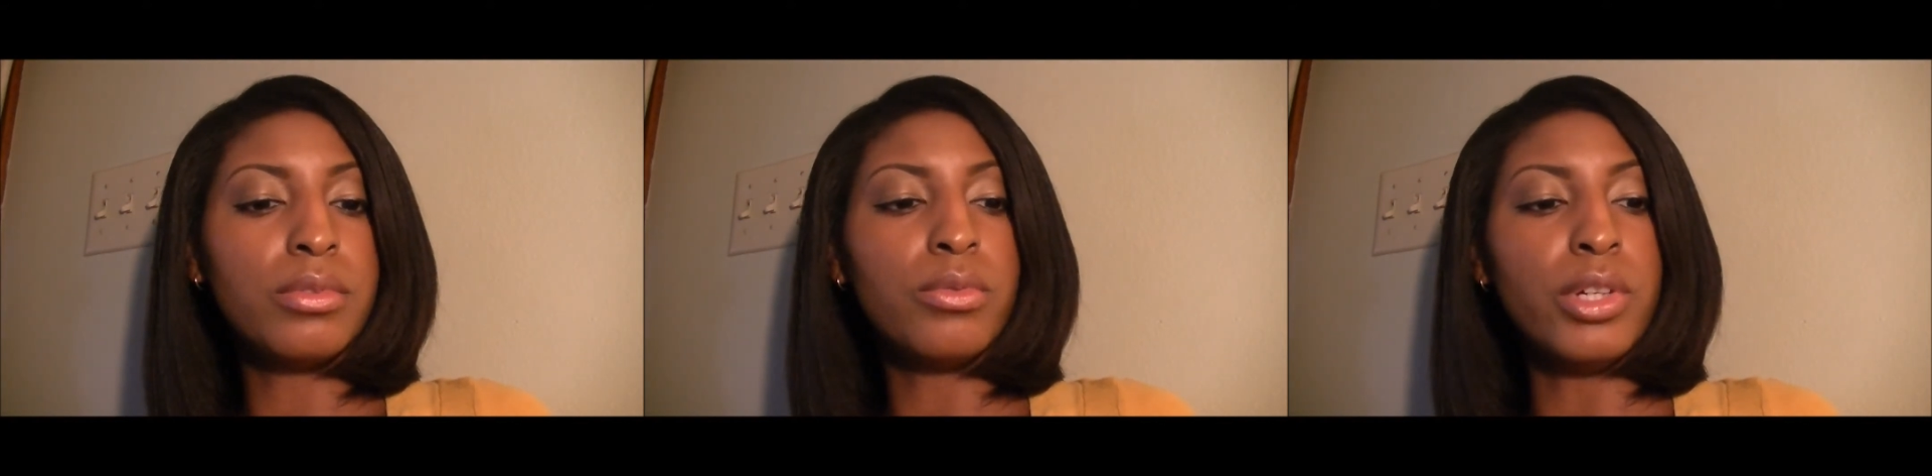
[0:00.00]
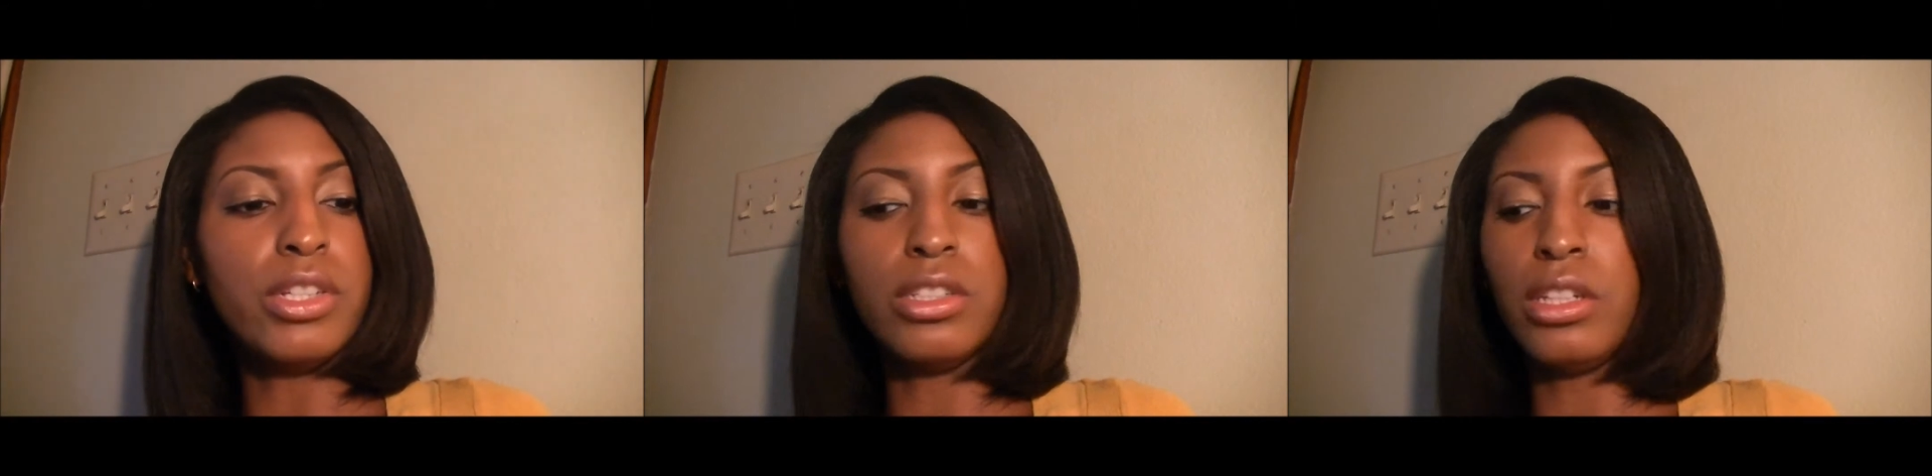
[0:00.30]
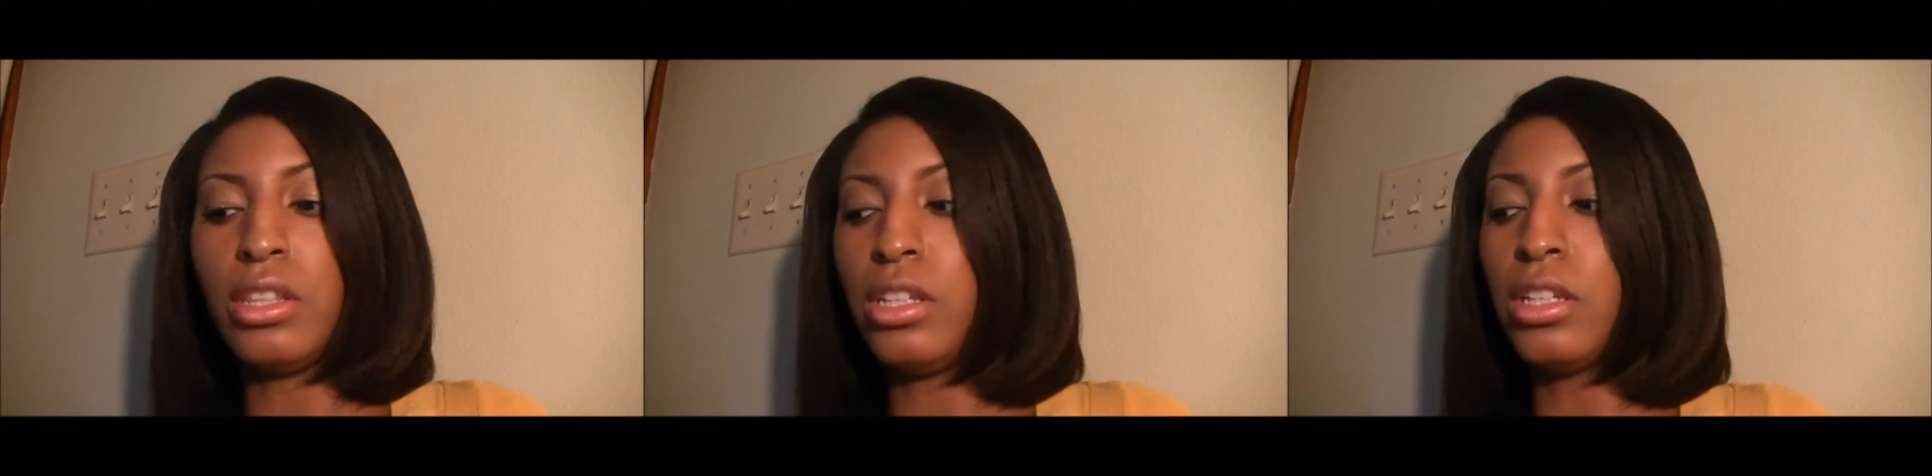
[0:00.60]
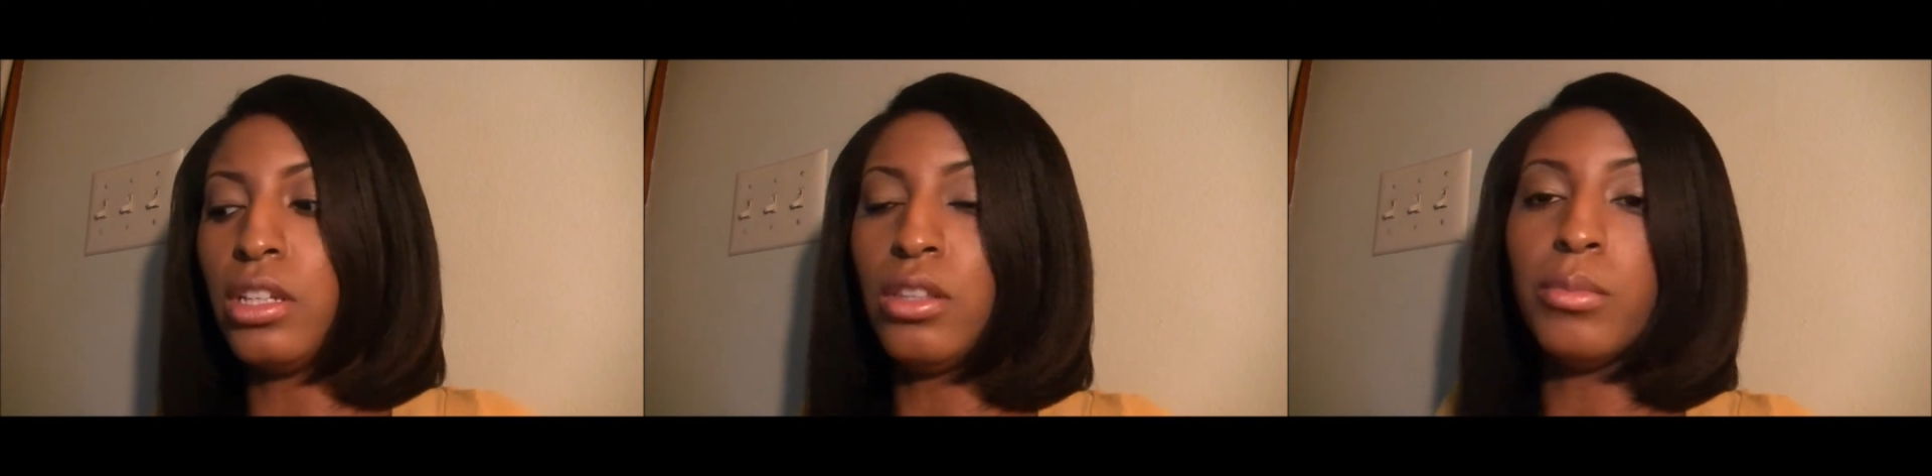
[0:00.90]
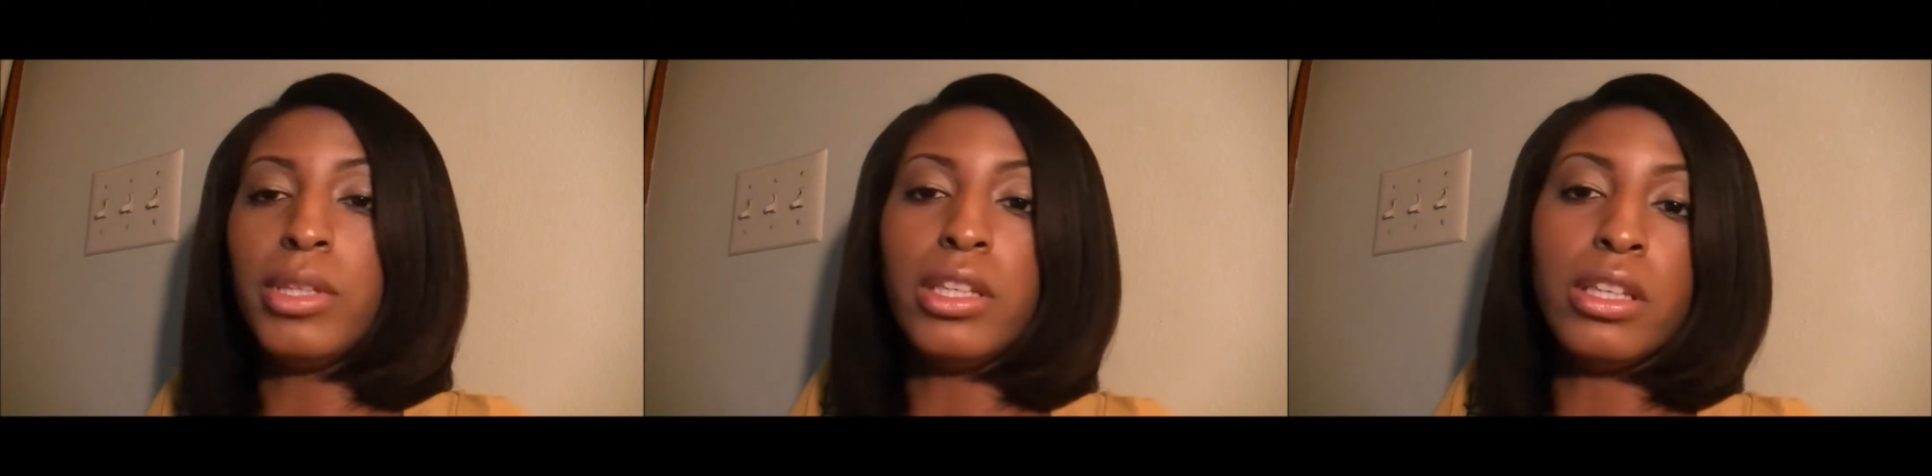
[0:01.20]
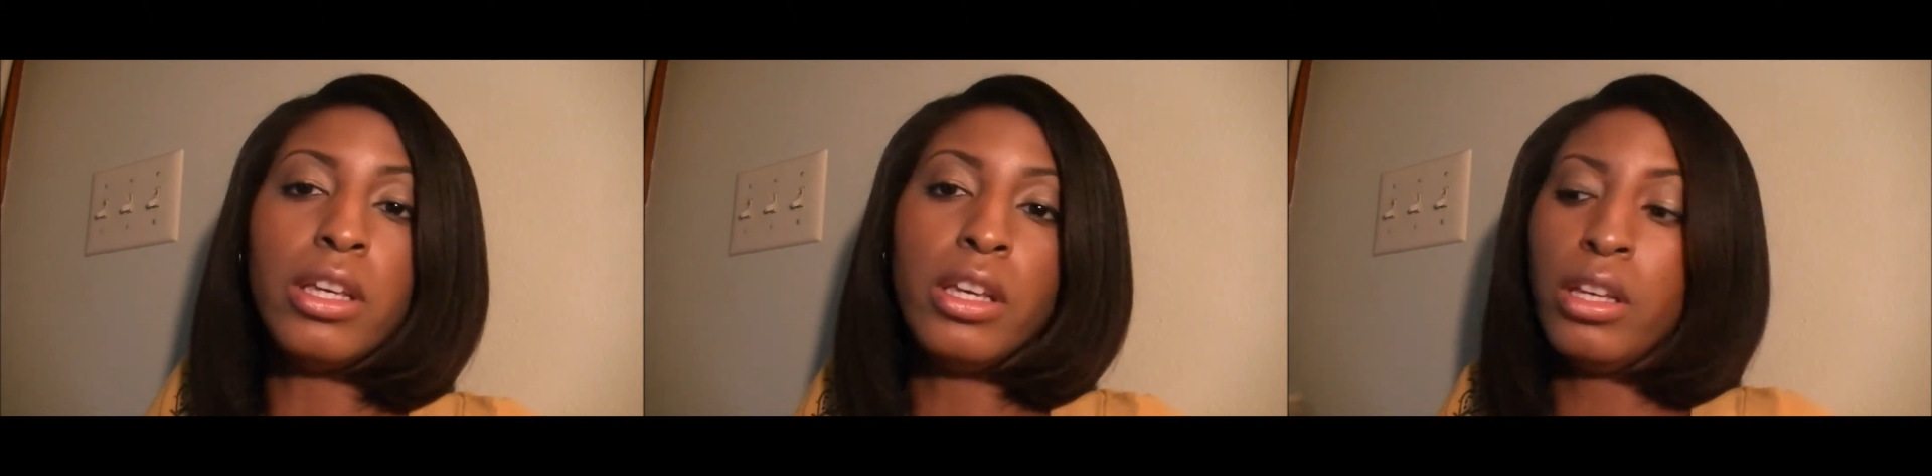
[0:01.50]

which it can either be